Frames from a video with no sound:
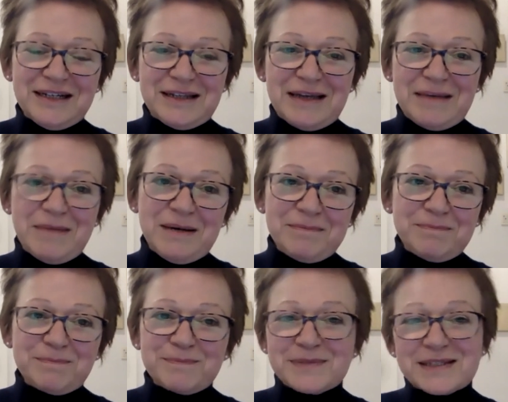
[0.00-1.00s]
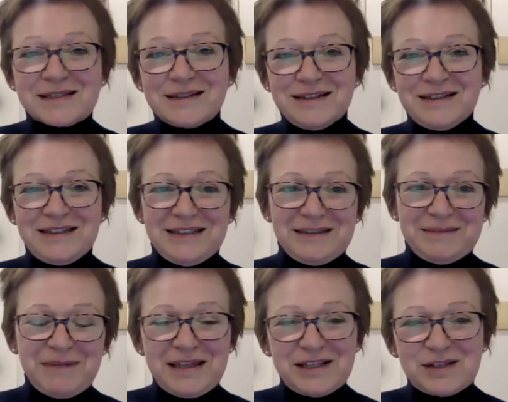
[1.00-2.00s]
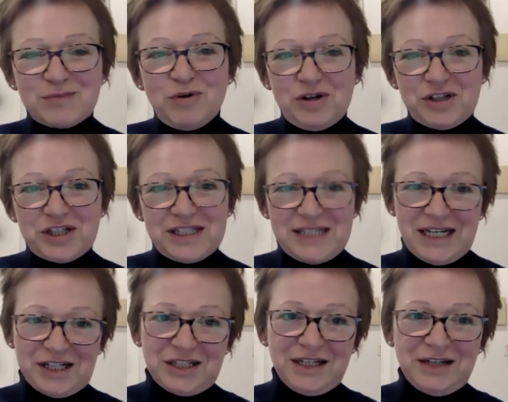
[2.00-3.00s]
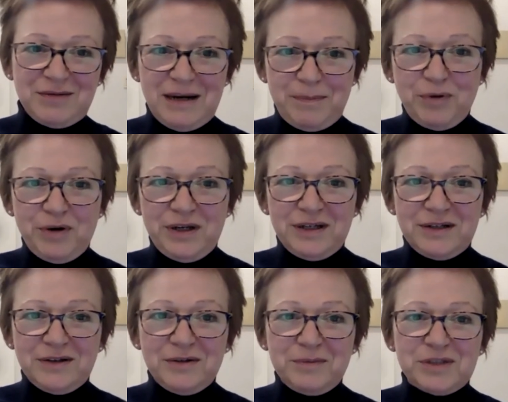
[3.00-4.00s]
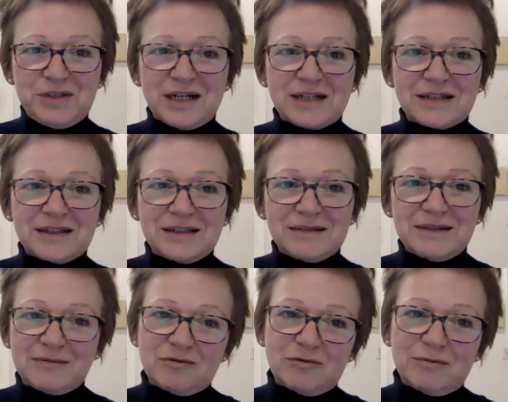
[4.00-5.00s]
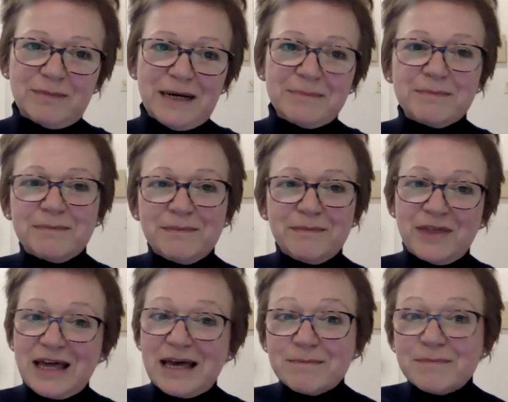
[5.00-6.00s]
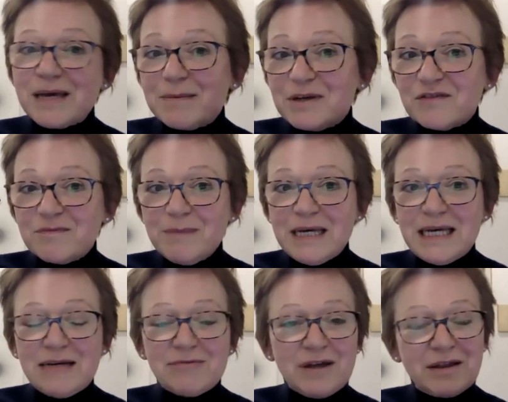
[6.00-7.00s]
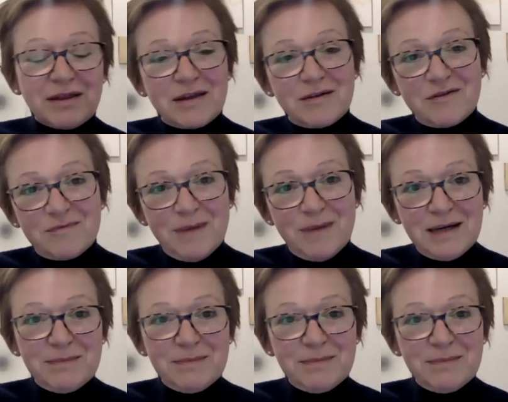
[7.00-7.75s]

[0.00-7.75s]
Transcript: their mum's mother's watch is actually quite a poignant object and it will remind them maybe of me rather than of my